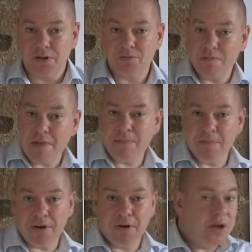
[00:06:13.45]

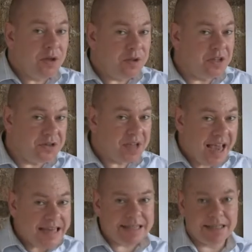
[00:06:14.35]
Remember, when you're doing
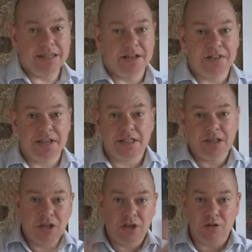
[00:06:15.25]
anything like this,
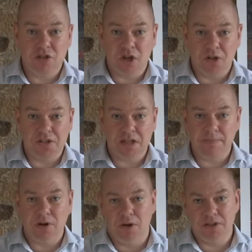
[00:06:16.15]
huge
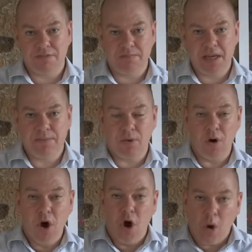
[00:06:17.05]
concept, lots of people,
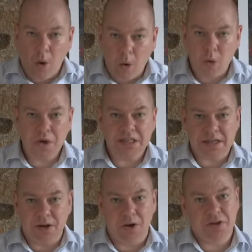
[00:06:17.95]
always
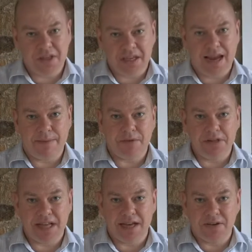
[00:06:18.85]
lock the camera
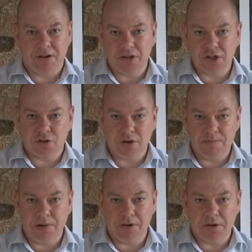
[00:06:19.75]
down on a
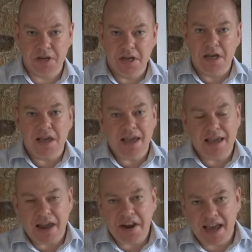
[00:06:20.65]
tripod. It
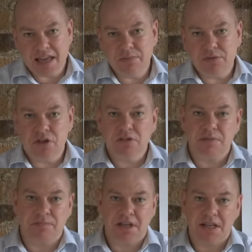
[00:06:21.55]
enables you to
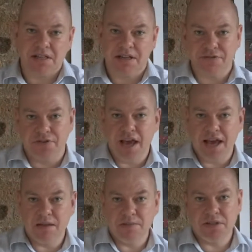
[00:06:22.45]
bring in different
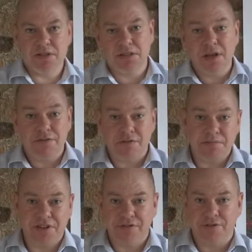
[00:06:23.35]
elements from
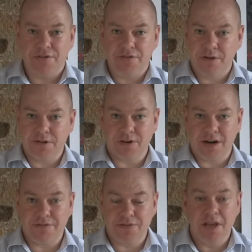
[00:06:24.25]
different
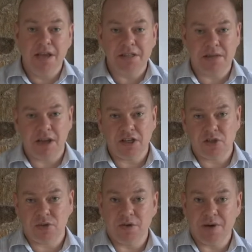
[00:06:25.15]
photographs to make
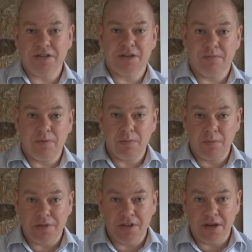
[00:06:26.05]
sure you end up
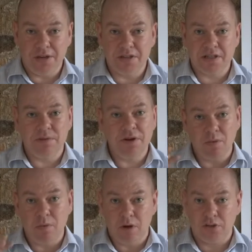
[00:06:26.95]
with the ultimate
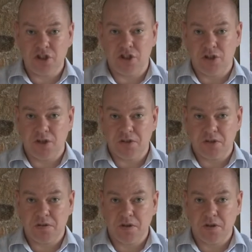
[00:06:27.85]
one shot.